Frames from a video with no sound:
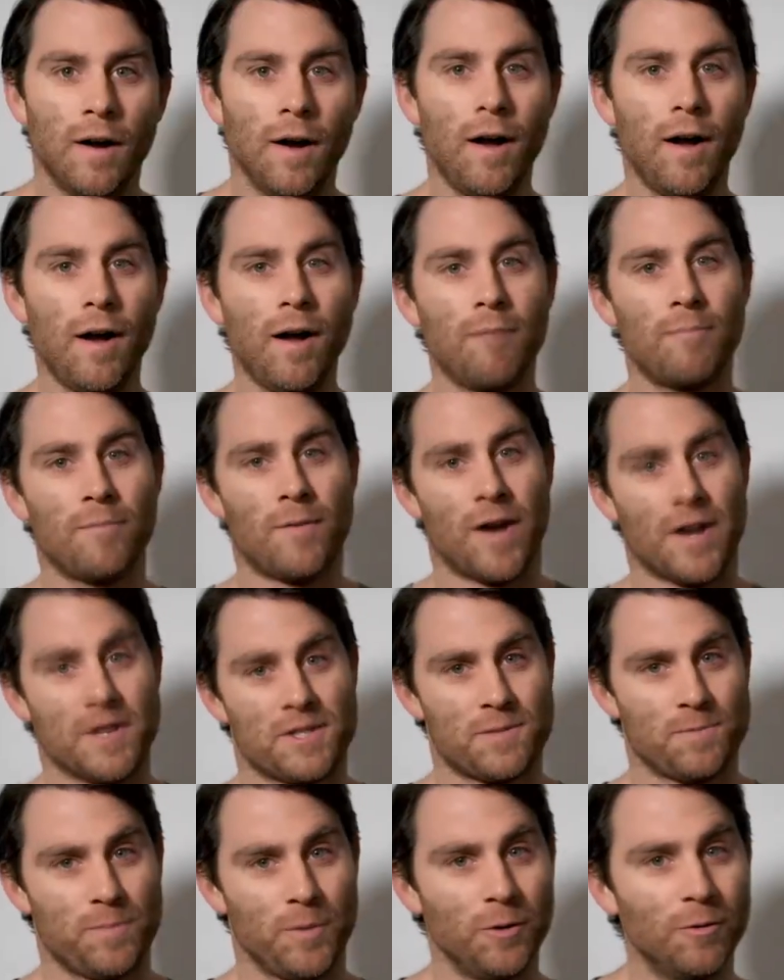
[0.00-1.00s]
Oh, I
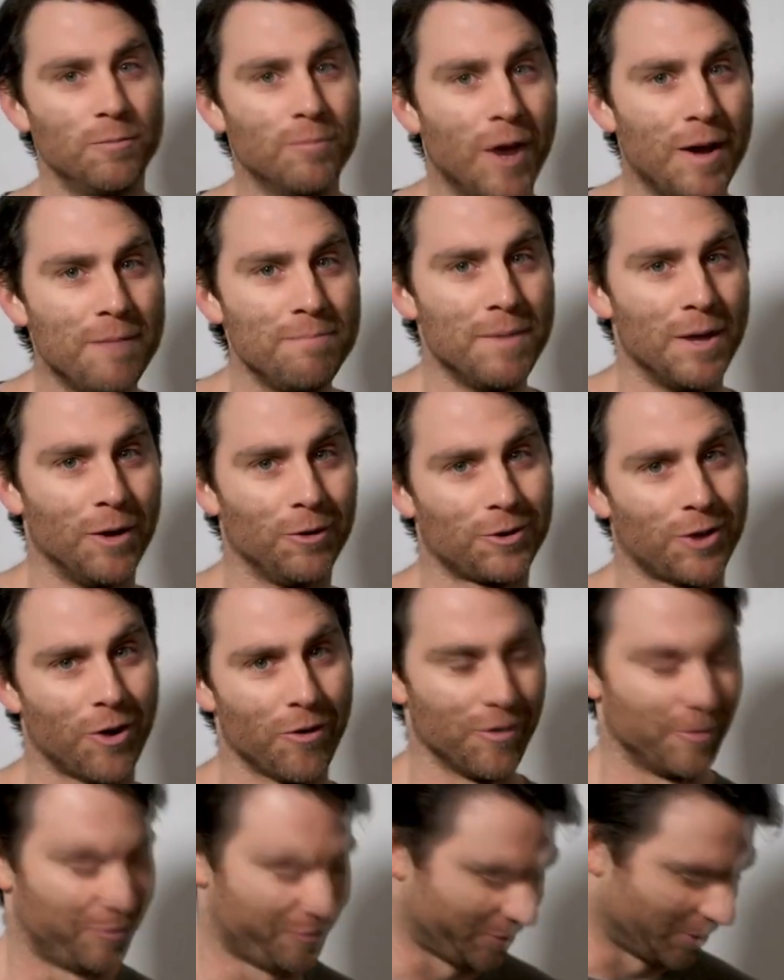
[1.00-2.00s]
spilled my milk
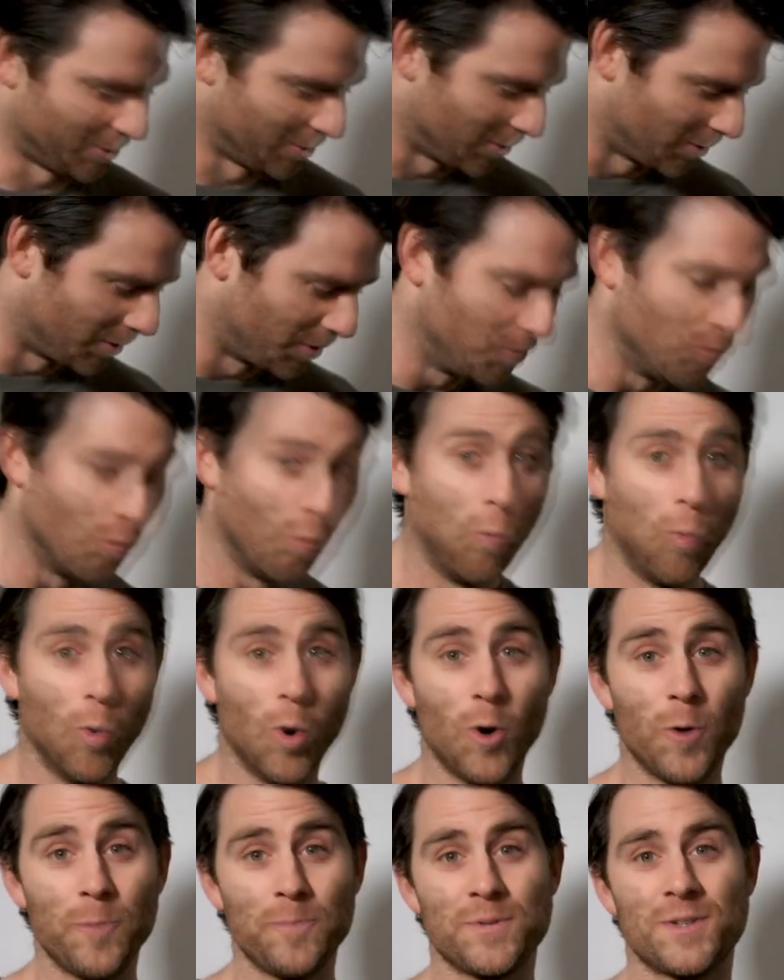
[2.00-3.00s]
on the floor.
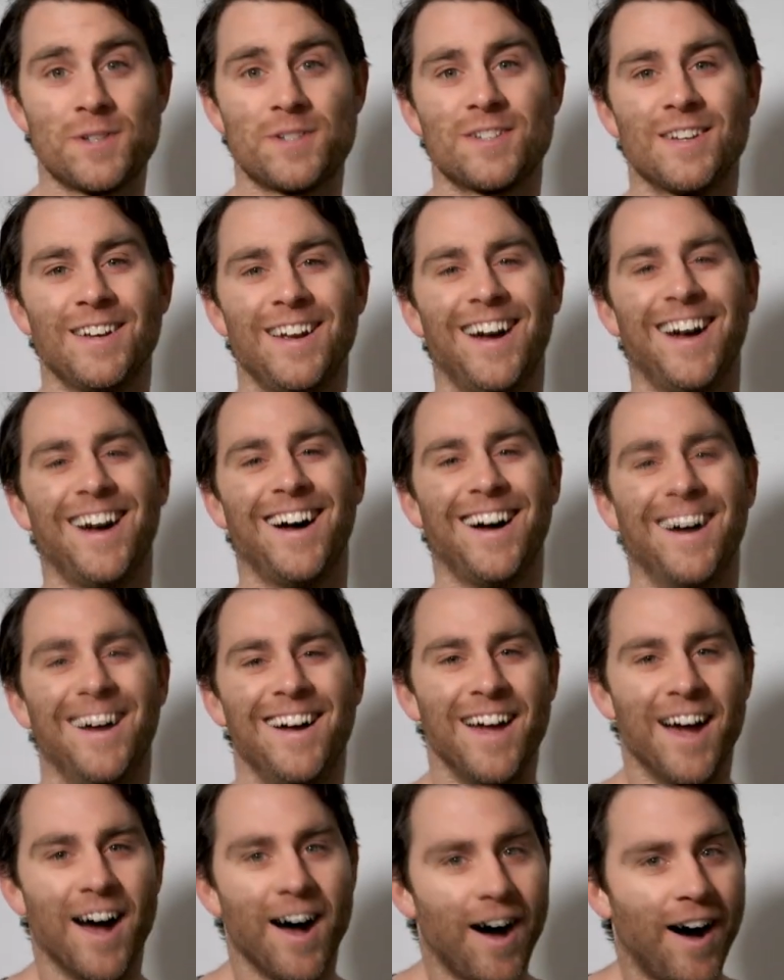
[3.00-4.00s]
Whoops.
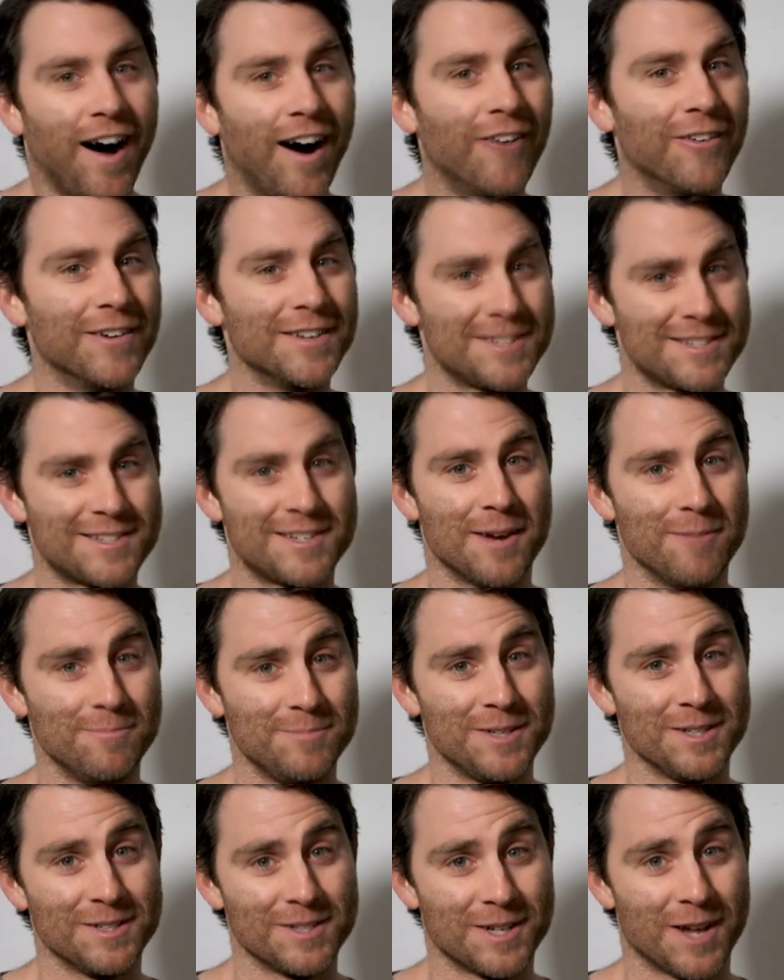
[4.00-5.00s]
Oh, it's
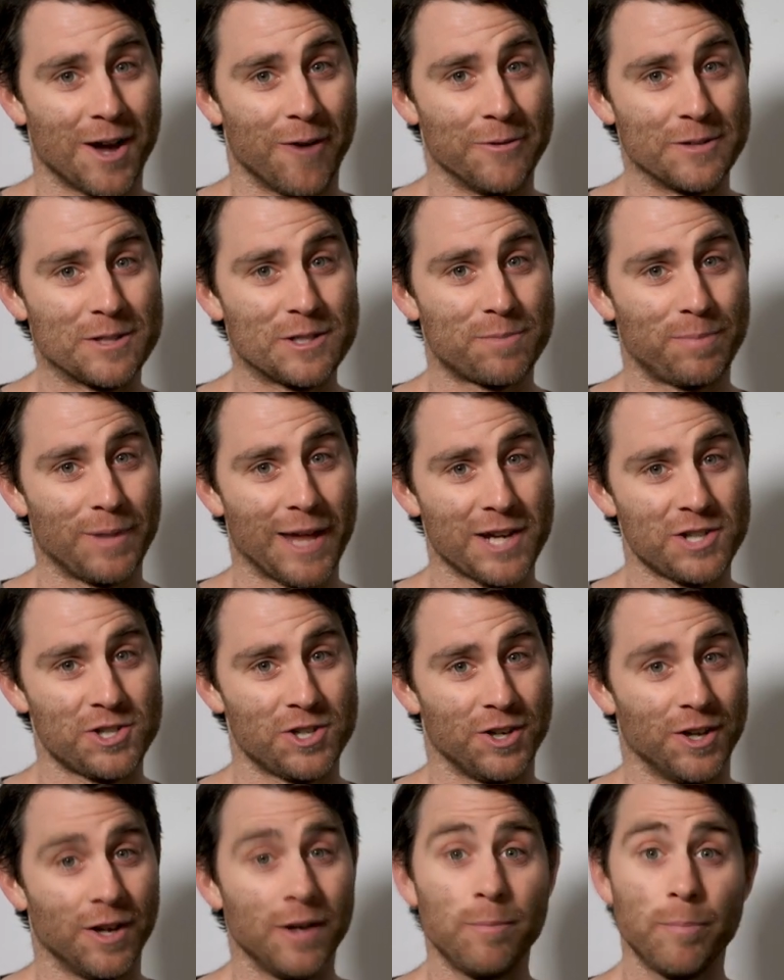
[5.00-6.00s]
tempting to go and splash
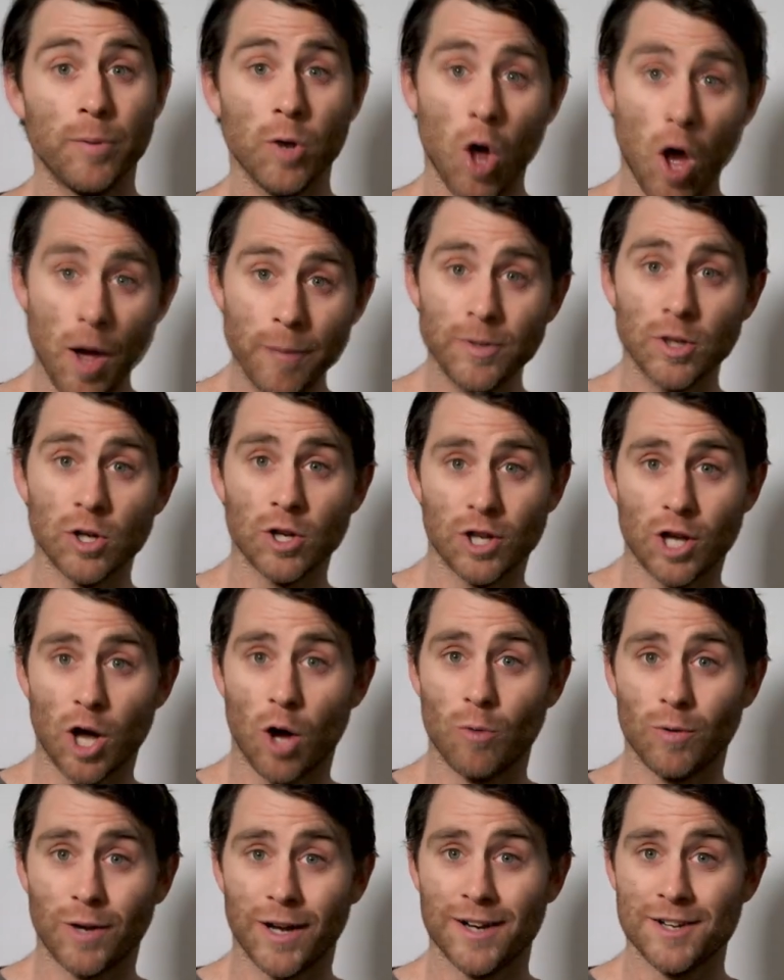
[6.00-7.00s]
in it, but I'm going to
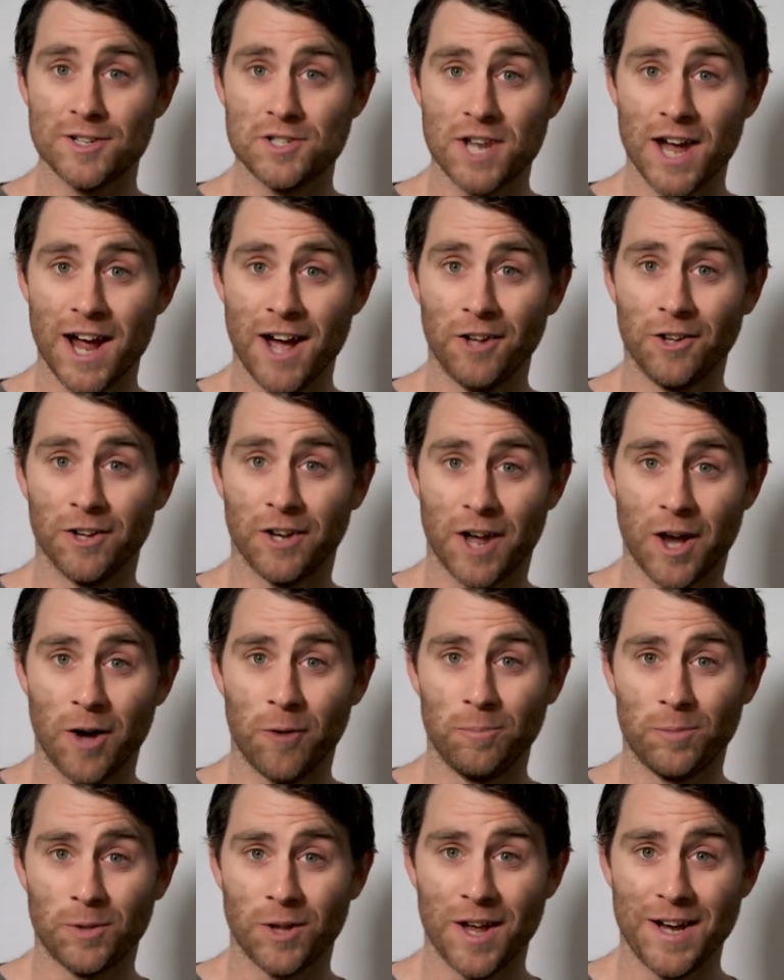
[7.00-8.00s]
go and get a towel and
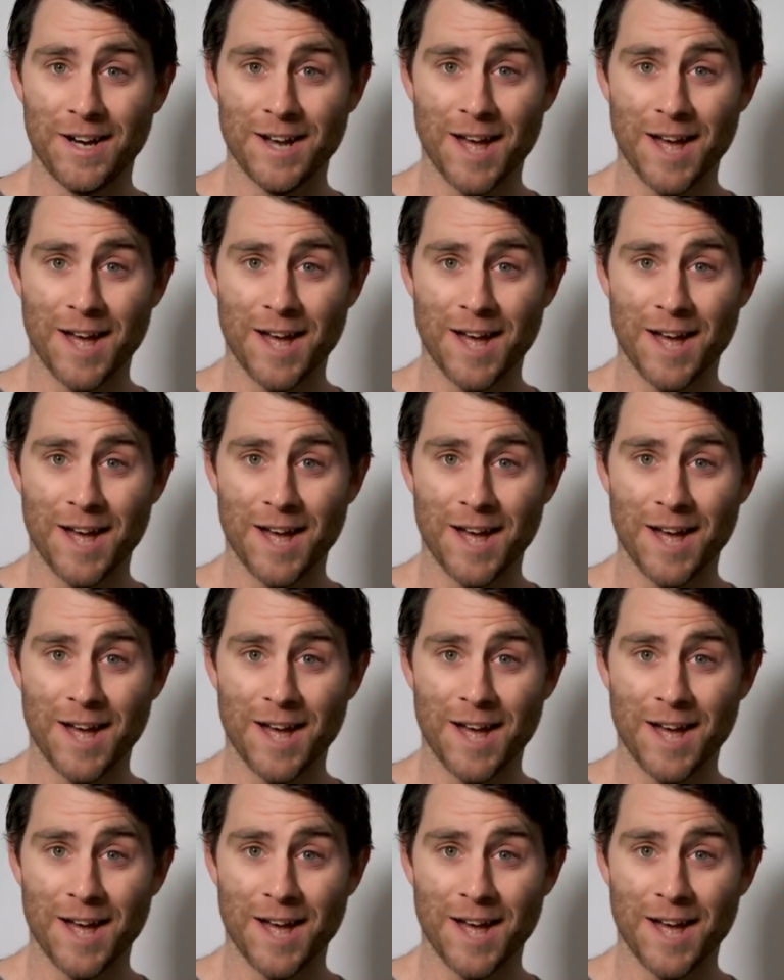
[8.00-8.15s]
help clean